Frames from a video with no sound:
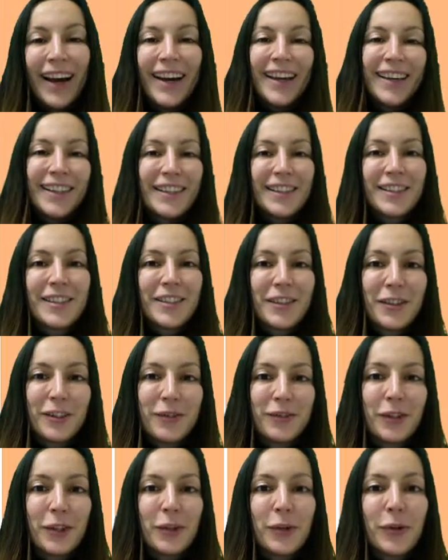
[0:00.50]
Hi, this is
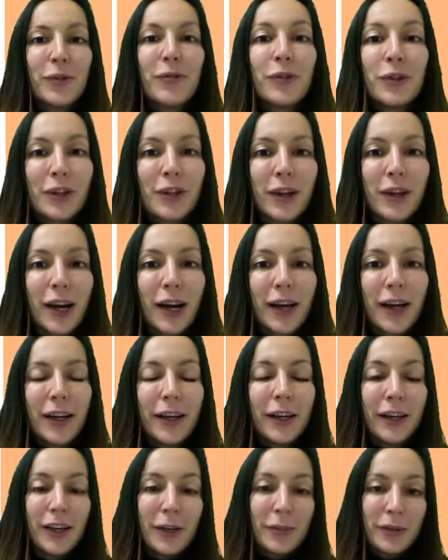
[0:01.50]
Sylvia with
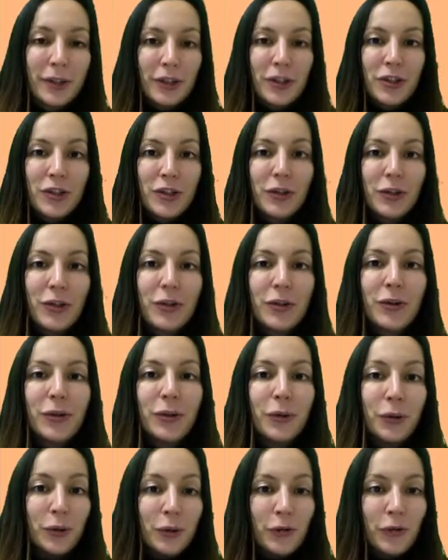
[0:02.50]
FuseRI, and I'm going to show you
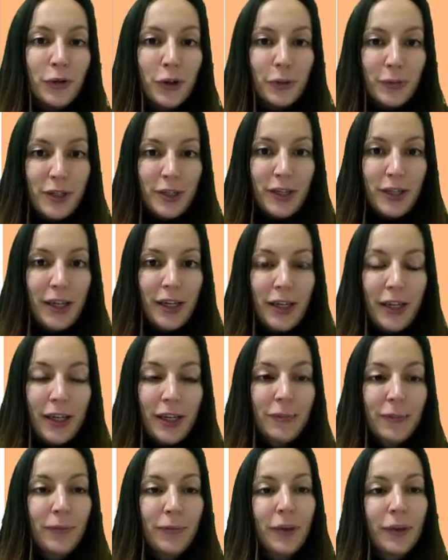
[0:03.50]
Google Forms
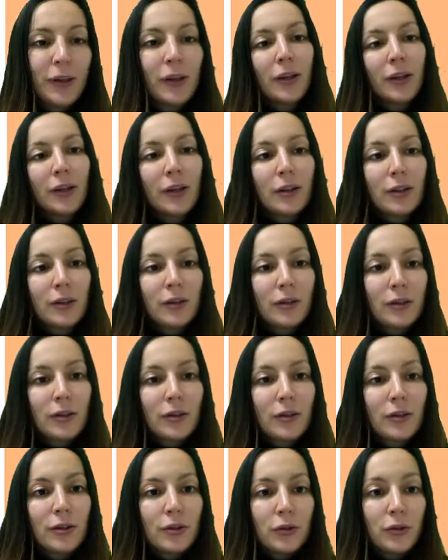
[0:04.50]
today.
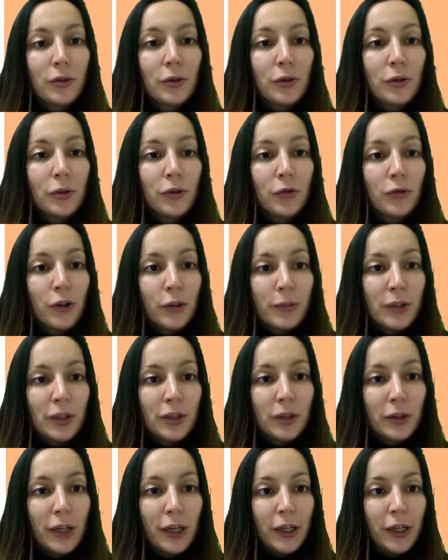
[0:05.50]
So Google Forms
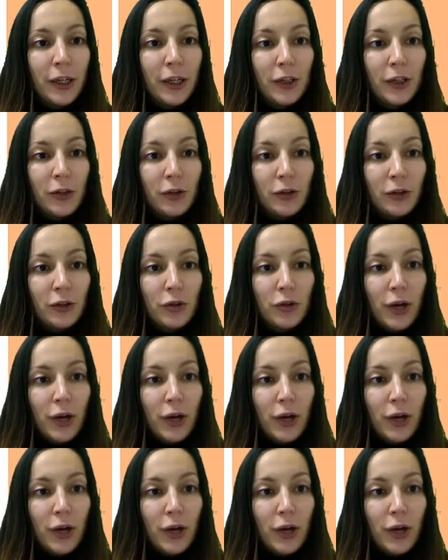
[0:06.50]
is located in your